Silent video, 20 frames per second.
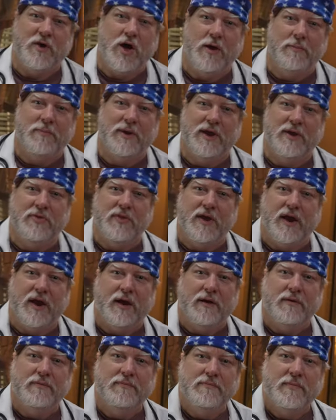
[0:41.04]
all been
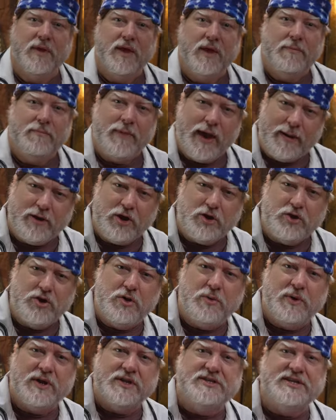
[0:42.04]
there. Maybe you're
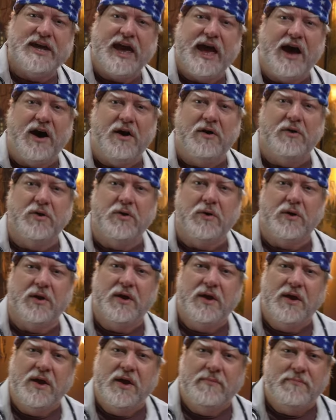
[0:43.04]
new in town, or
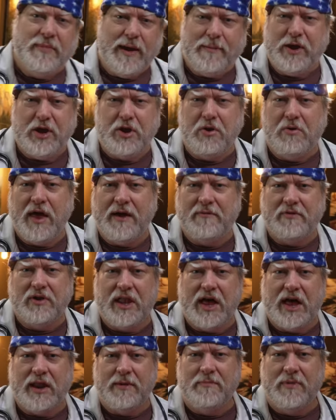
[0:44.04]
maybe you don't have a
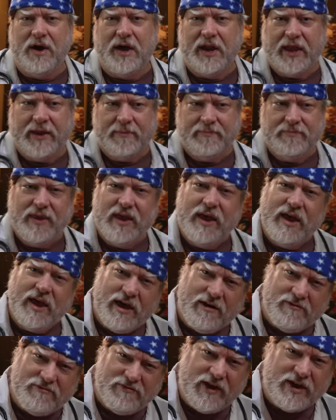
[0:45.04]
lot of money.
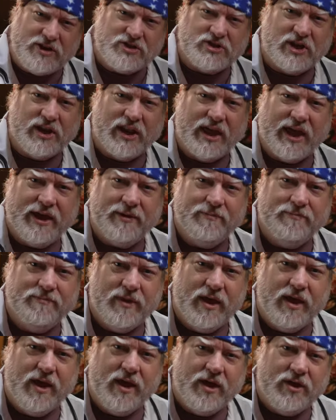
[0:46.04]
Eventually,
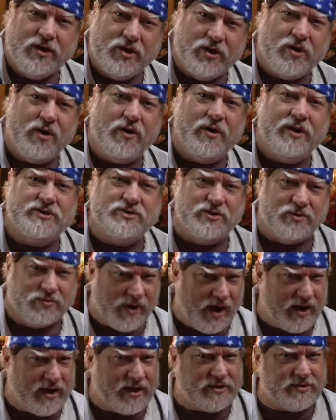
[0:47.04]
you're going to
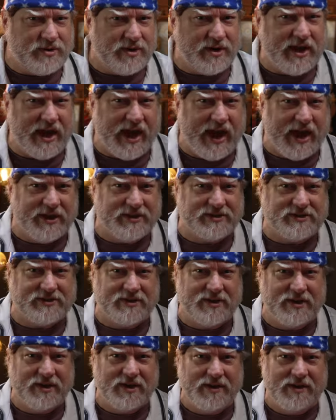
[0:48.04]
run into a
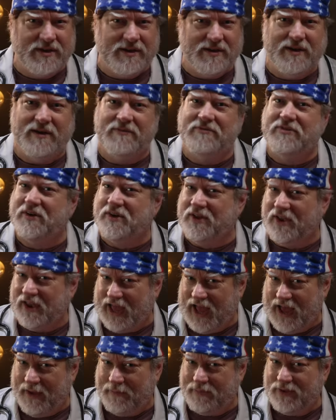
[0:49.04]
case of the
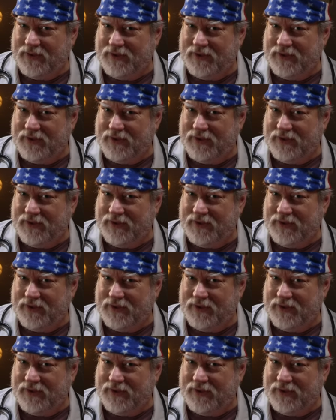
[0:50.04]
clap.